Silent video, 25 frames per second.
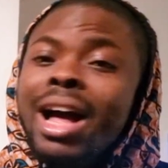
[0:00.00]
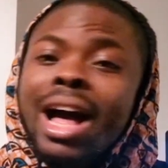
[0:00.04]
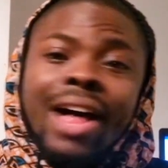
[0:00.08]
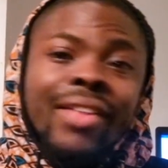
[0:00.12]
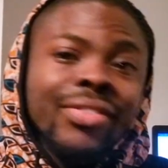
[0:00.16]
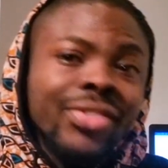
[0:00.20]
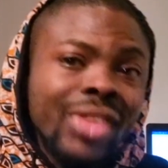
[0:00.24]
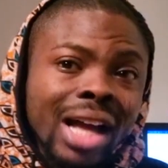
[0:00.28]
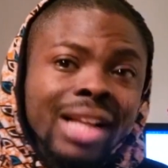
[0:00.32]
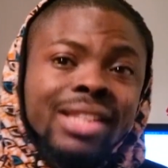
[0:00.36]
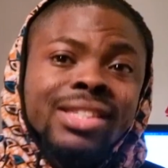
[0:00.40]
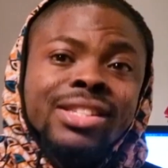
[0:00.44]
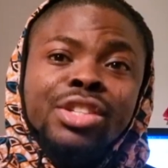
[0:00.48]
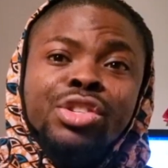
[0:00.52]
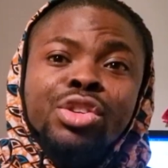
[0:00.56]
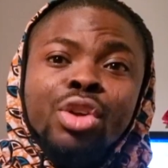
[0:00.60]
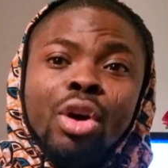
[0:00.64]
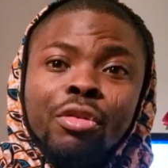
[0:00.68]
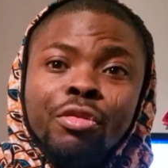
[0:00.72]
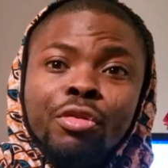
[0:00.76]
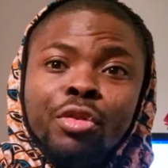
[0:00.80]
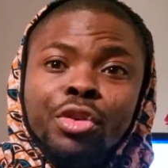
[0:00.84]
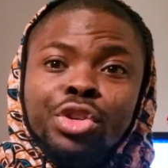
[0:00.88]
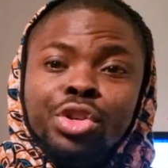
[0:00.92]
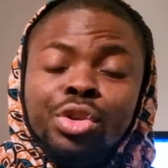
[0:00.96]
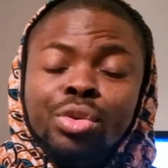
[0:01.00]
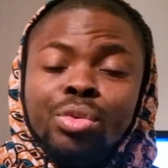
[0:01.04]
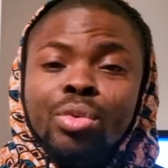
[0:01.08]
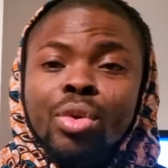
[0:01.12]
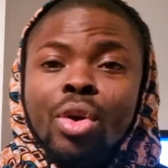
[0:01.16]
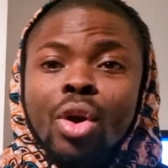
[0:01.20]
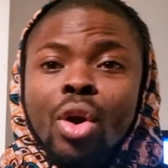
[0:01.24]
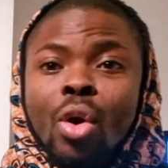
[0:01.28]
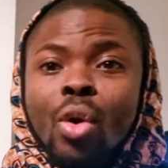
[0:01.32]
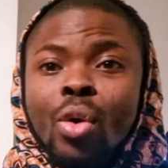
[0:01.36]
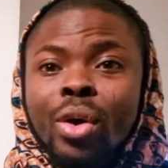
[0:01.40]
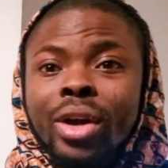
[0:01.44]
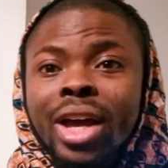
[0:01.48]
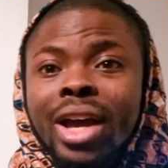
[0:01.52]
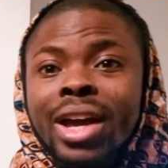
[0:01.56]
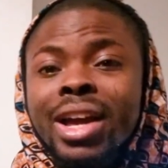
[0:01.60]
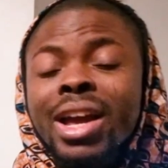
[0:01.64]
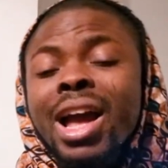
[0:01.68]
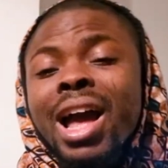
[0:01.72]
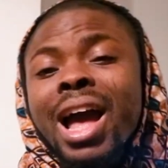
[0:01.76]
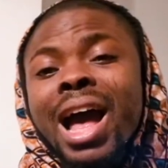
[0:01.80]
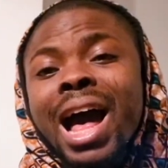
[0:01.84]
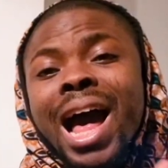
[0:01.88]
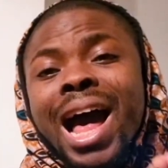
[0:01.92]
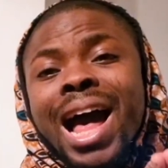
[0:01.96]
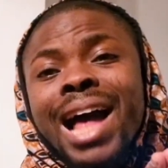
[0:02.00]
and that's enough for you, okay?